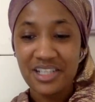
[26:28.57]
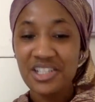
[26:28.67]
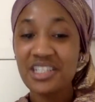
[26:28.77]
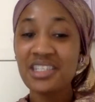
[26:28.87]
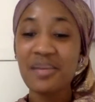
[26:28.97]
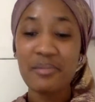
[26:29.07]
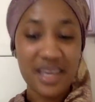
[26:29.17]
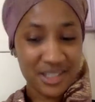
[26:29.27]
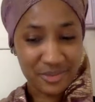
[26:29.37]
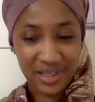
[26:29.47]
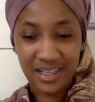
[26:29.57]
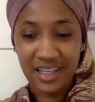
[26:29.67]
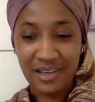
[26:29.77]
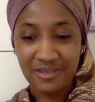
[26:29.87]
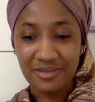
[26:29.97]
She's a mess right
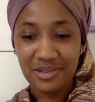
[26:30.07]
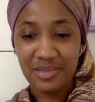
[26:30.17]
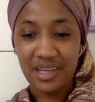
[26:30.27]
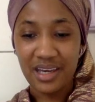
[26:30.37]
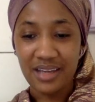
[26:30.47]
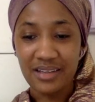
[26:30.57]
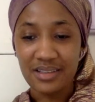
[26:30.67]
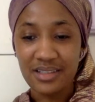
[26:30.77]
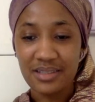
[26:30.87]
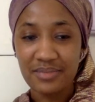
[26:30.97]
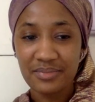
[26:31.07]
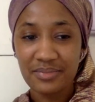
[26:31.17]
now, to be honest.